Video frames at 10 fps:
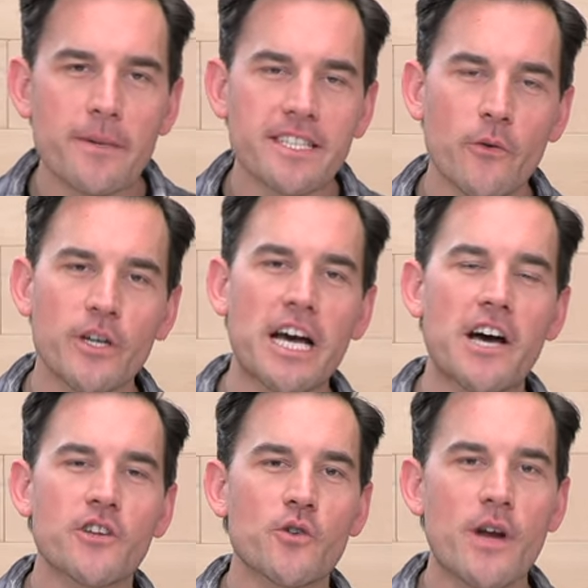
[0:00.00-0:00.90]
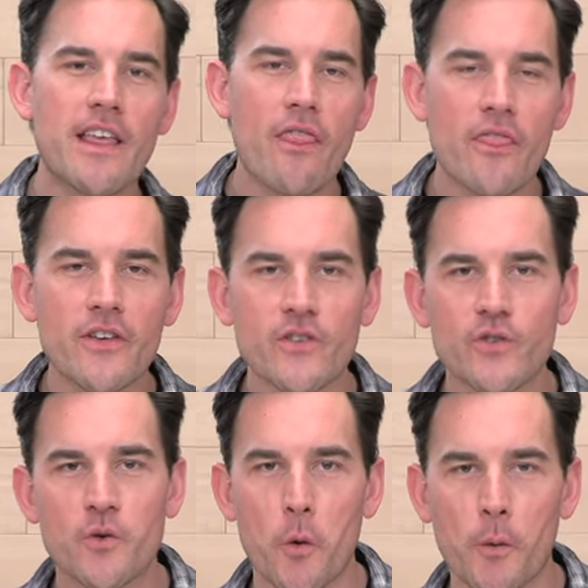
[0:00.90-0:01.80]
And today we're gonna uncrate the
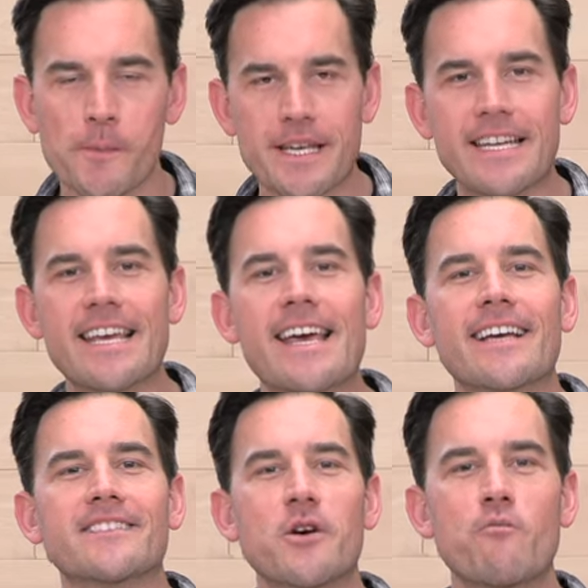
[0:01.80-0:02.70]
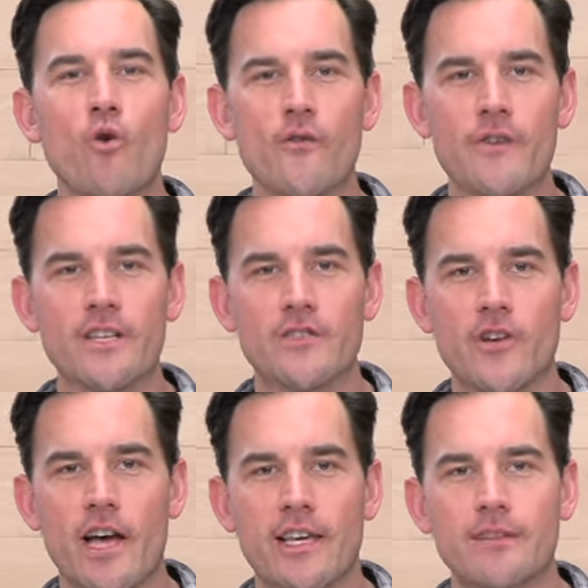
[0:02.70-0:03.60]
Scorpion Exo Morpheus
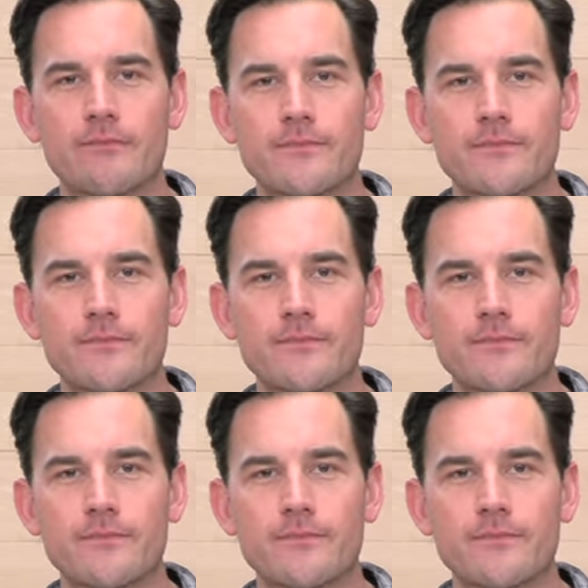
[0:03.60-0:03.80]
jacket.